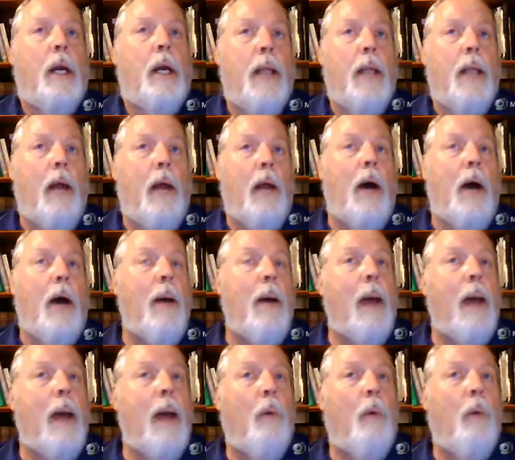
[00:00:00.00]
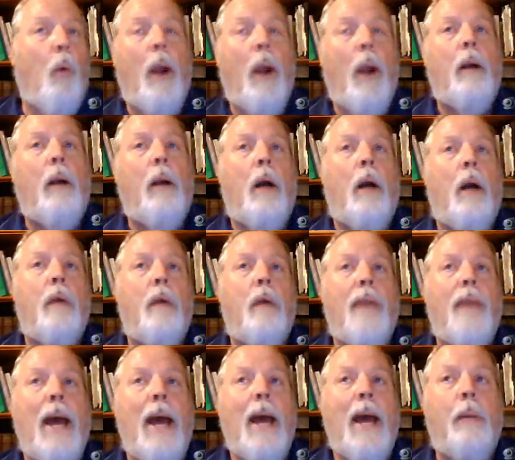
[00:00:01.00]
Now I am aware
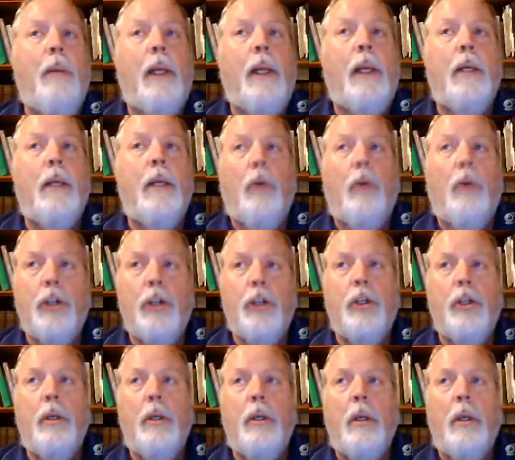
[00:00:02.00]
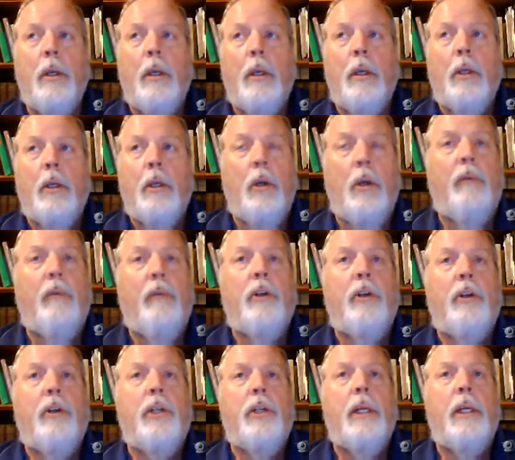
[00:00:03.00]
of Abilene Christian
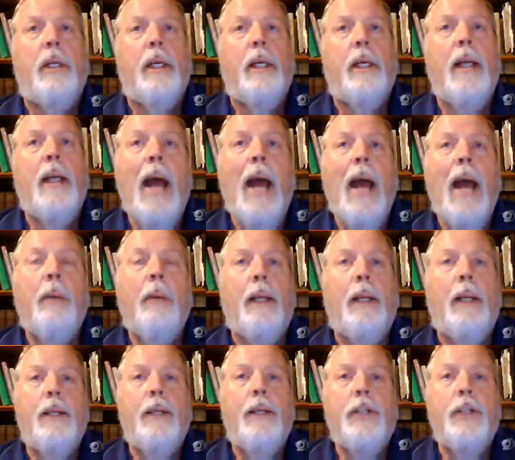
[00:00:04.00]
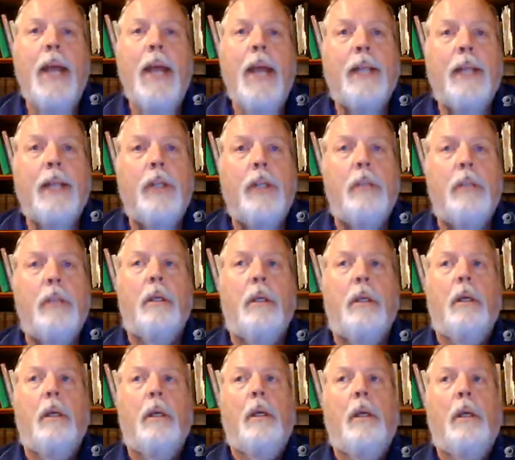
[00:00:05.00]
University in Abilene, Texas,
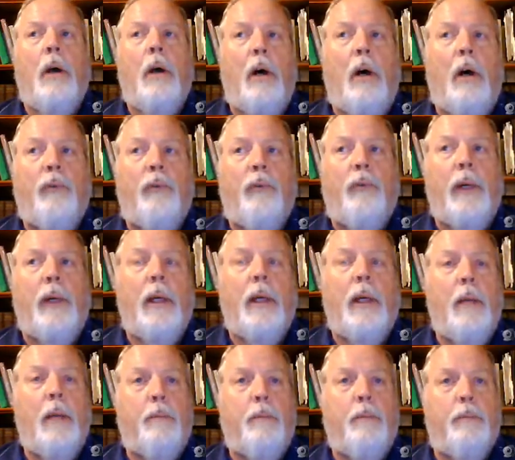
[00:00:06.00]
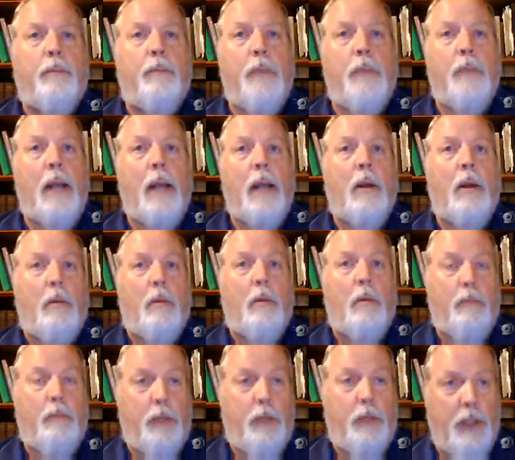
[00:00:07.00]
offering a
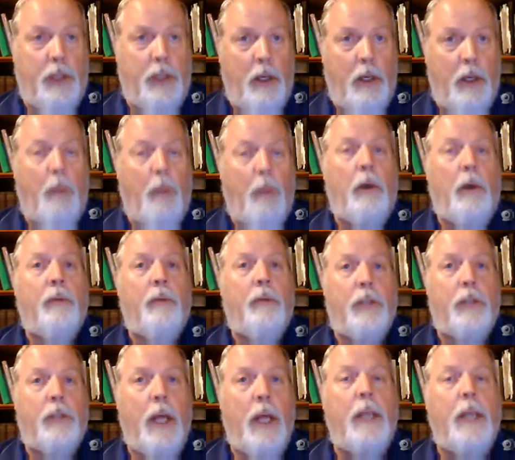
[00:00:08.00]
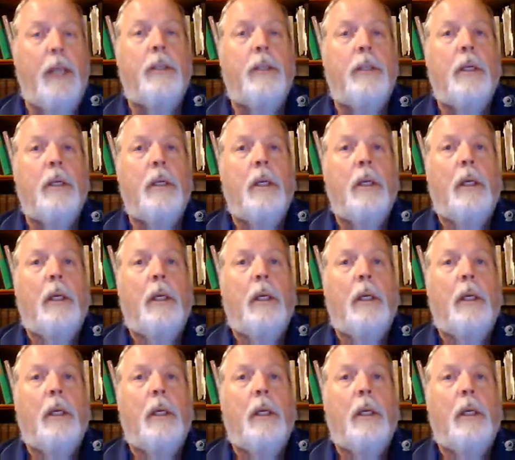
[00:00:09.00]
number of studies